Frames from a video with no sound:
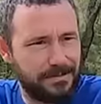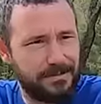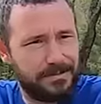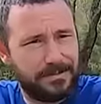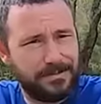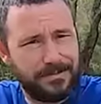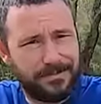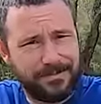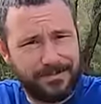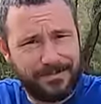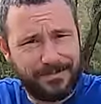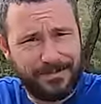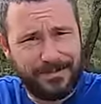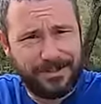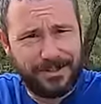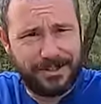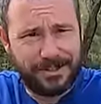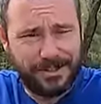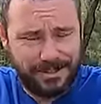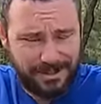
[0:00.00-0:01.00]

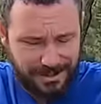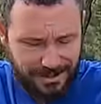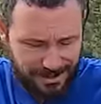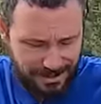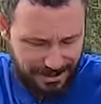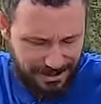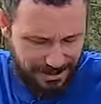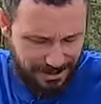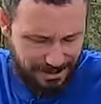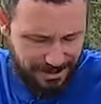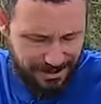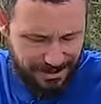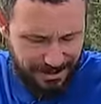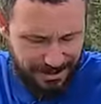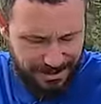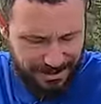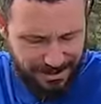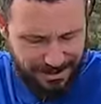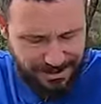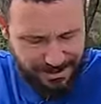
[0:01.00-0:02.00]

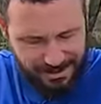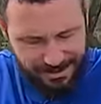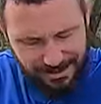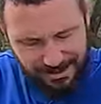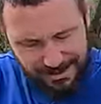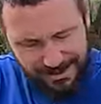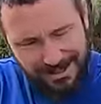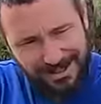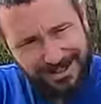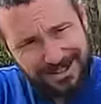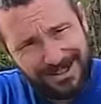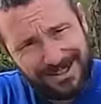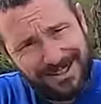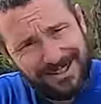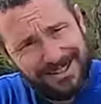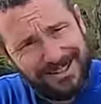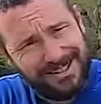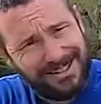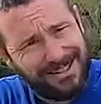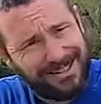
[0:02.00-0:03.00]

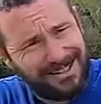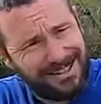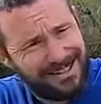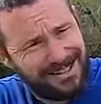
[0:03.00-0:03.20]
(not speaking)